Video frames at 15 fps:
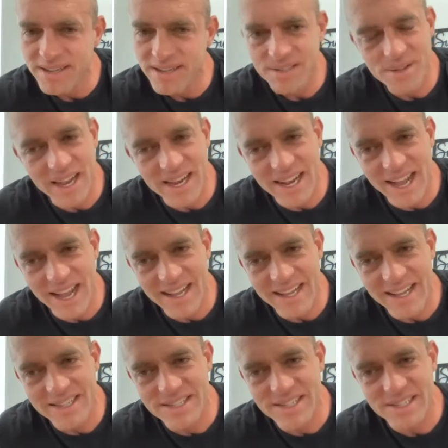So like
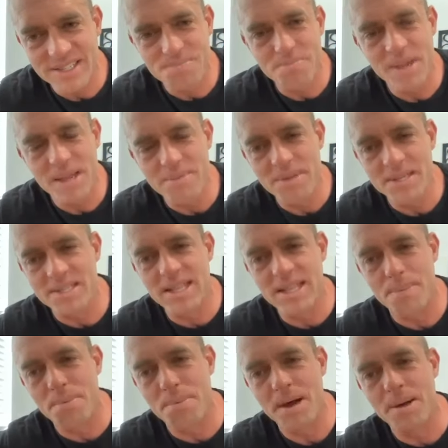it just made me
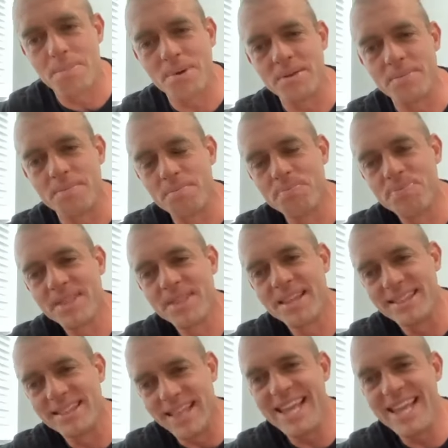step up and
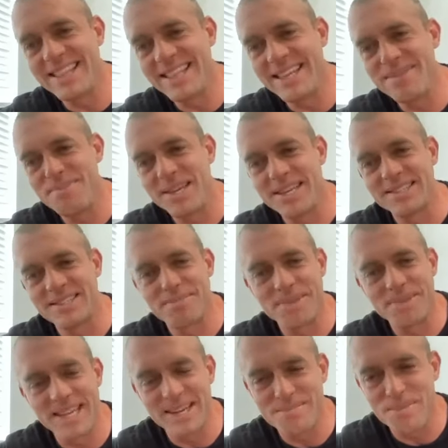lately because
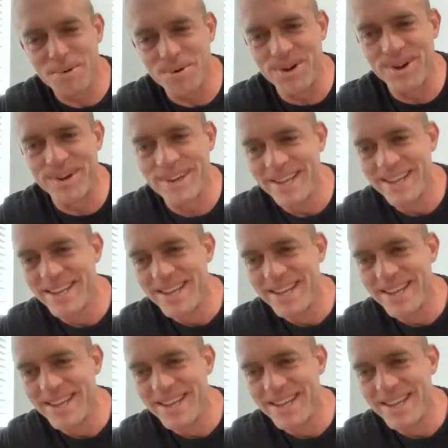I'm getting more